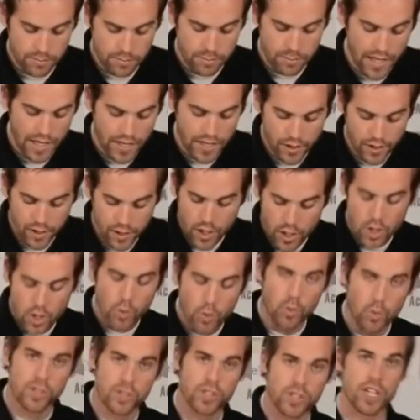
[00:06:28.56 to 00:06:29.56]
bladder,
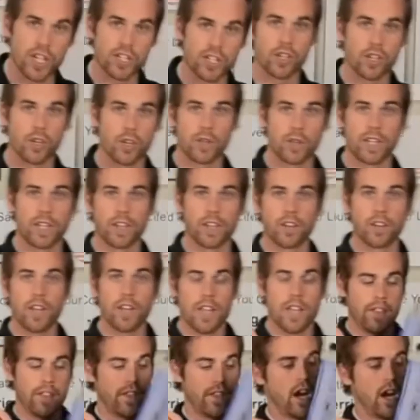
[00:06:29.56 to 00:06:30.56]
which I showed here,
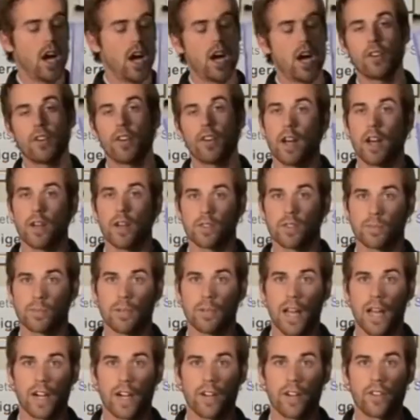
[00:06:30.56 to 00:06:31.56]
the 100-ounce
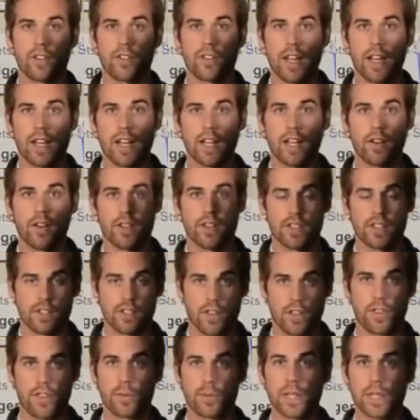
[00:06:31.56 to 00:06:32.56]
bladder right here. This is a
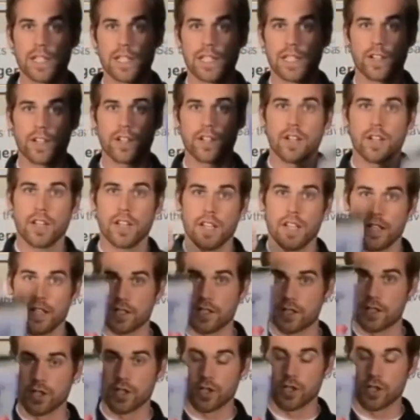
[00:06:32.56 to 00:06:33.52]
3-liter, this is a